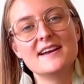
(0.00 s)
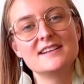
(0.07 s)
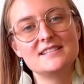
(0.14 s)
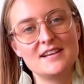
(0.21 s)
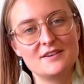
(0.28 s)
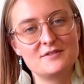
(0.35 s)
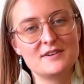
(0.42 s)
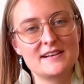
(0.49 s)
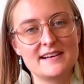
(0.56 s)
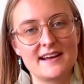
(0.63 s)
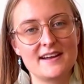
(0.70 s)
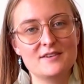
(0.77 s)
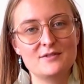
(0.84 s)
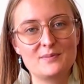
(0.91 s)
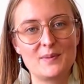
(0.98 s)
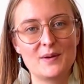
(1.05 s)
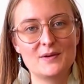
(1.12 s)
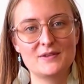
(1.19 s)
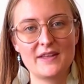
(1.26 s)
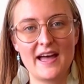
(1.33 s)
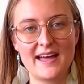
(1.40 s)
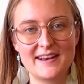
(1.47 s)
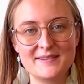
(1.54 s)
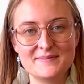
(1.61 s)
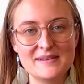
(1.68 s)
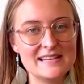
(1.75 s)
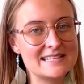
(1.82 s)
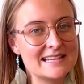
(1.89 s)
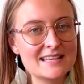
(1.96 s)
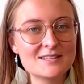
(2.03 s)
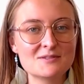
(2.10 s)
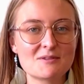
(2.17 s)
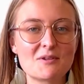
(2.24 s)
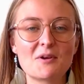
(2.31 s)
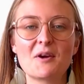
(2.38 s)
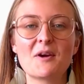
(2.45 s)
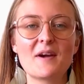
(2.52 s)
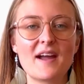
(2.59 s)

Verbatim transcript: Jeffrey and I have both had meetings with her,